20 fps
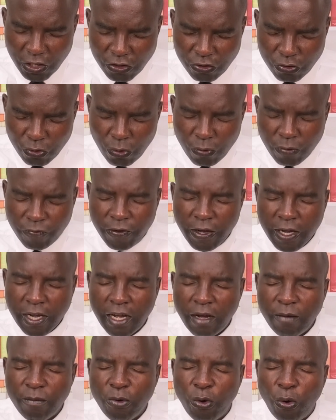to
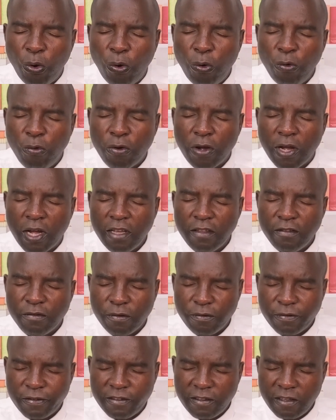overcome all kinds
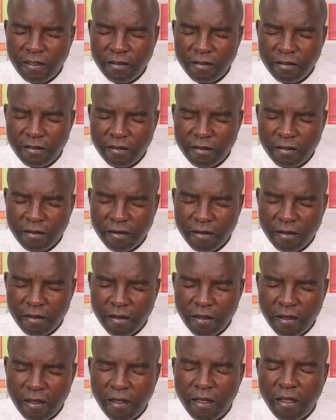of sins.
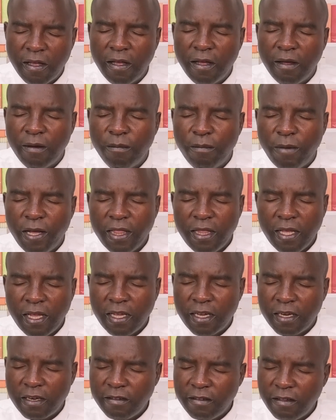By thy
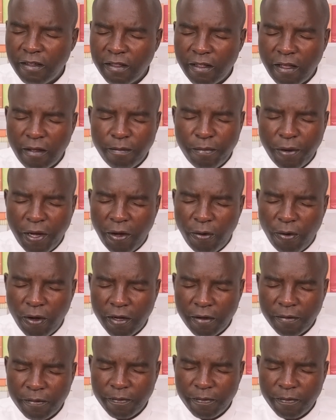grace and thy power,